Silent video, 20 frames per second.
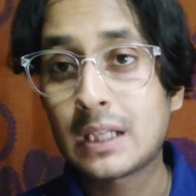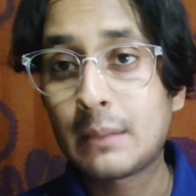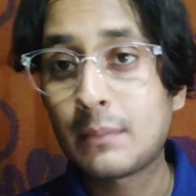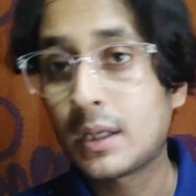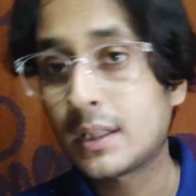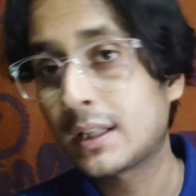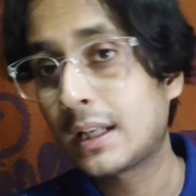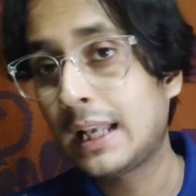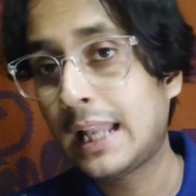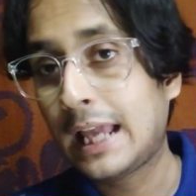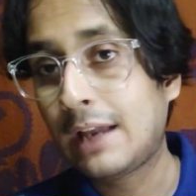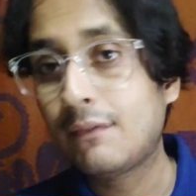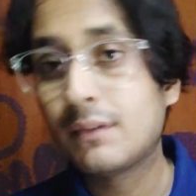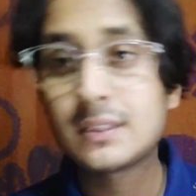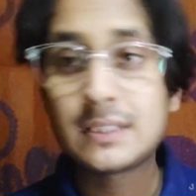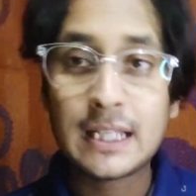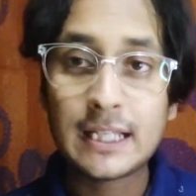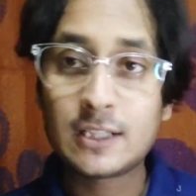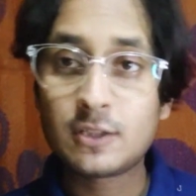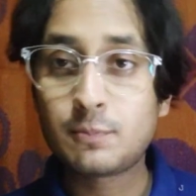some other
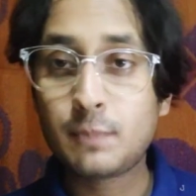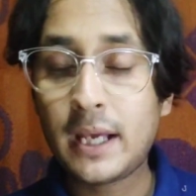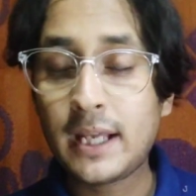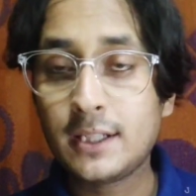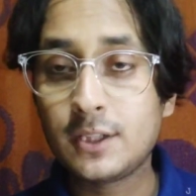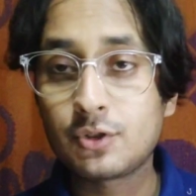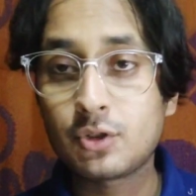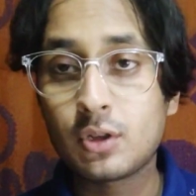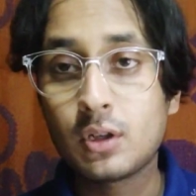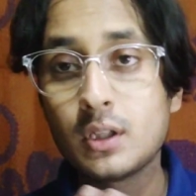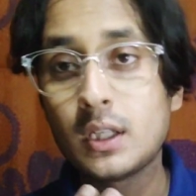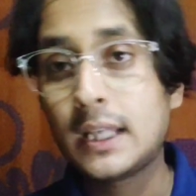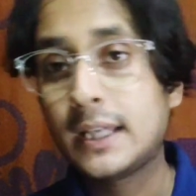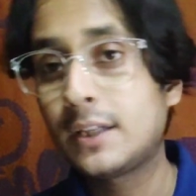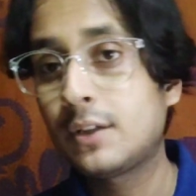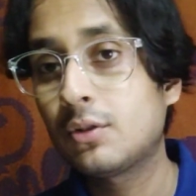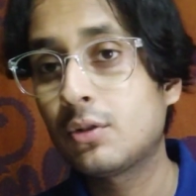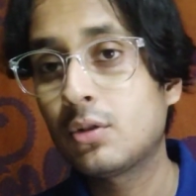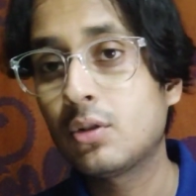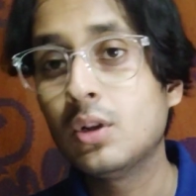language like spanish or
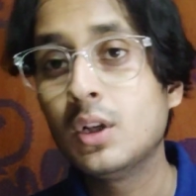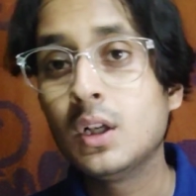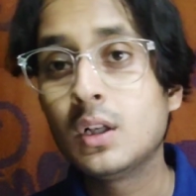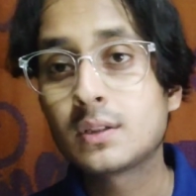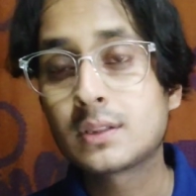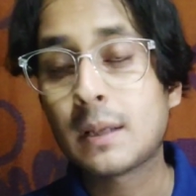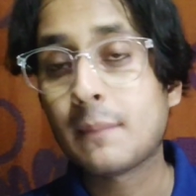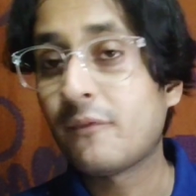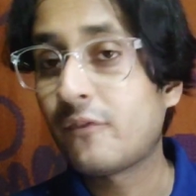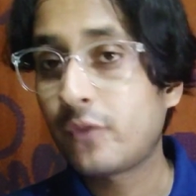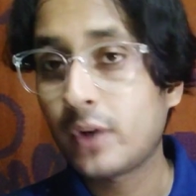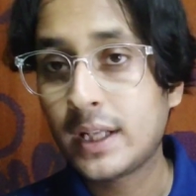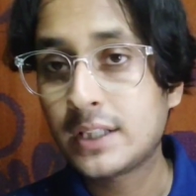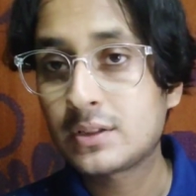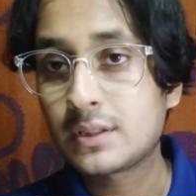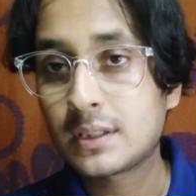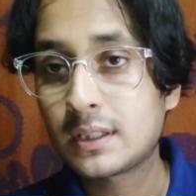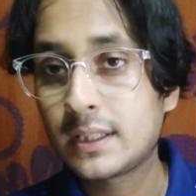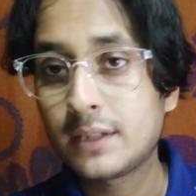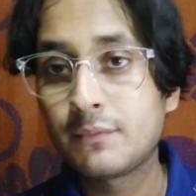like you know some
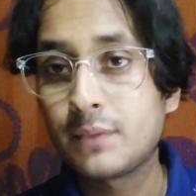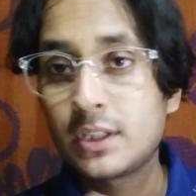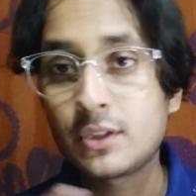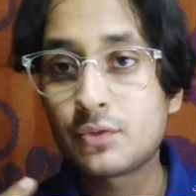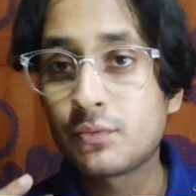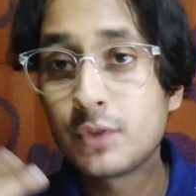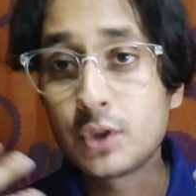french thing which,